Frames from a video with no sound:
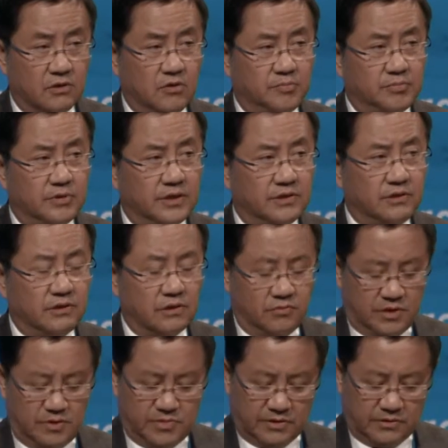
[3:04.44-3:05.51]
cooperation
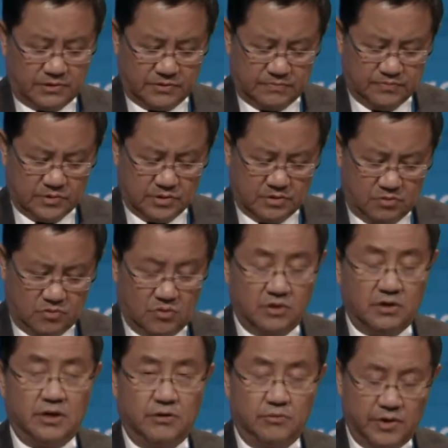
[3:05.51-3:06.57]
agreement
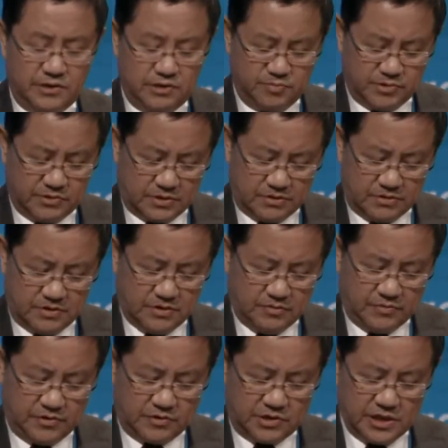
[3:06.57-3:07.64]
or arrangement
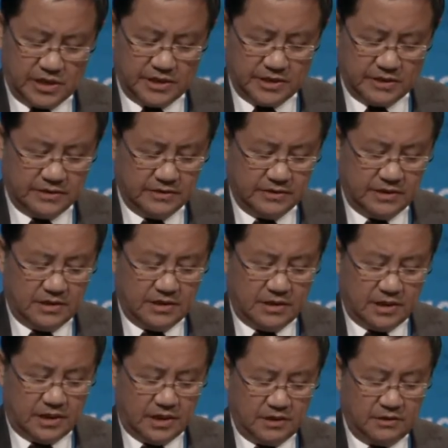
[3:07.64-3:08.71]
with China
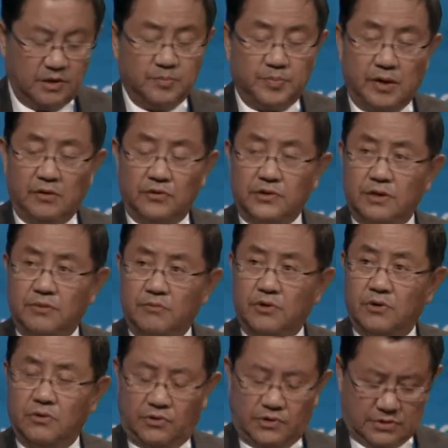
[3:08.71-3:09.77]
on the Belt and
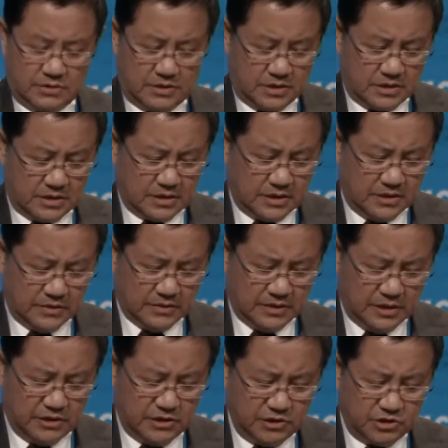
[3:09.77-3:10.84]
Road
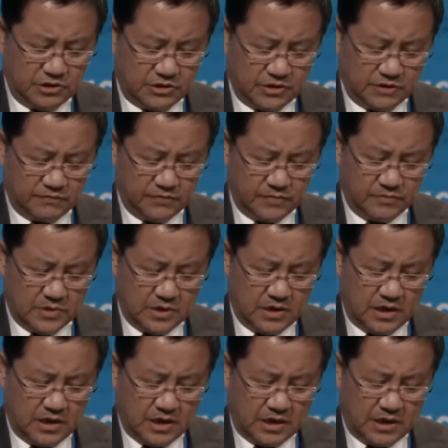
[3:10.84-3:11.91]
Initiative,
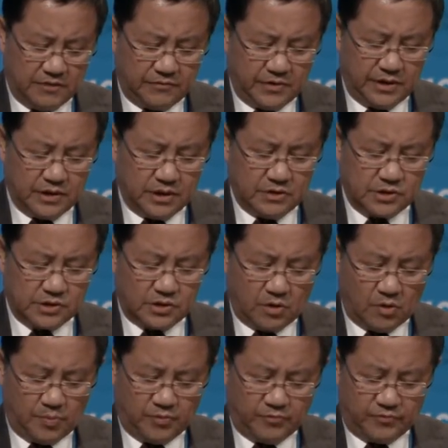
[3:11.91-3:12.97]
covering a
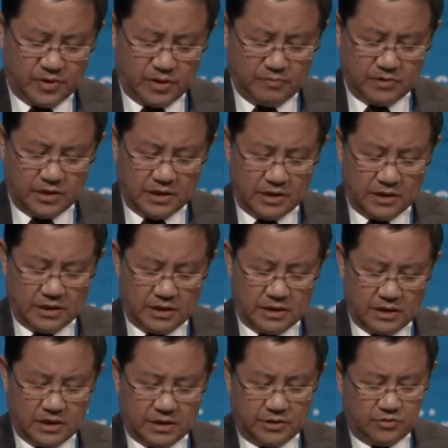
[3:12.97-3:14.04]
scope from the
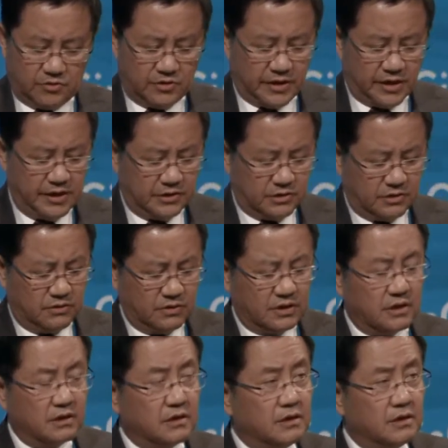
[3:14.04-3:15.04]
Eurasian